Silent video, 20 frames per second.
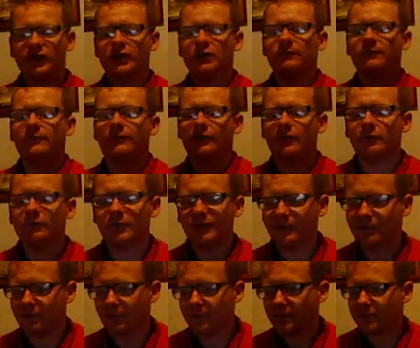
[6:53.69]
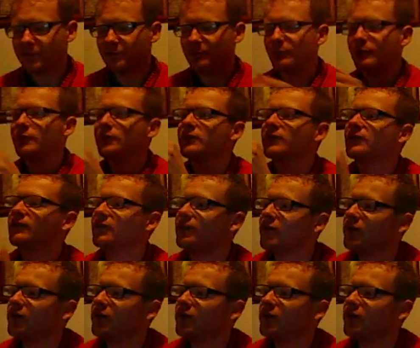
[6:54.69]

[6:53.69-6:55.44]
I'm terribly sorry the spoilers for you,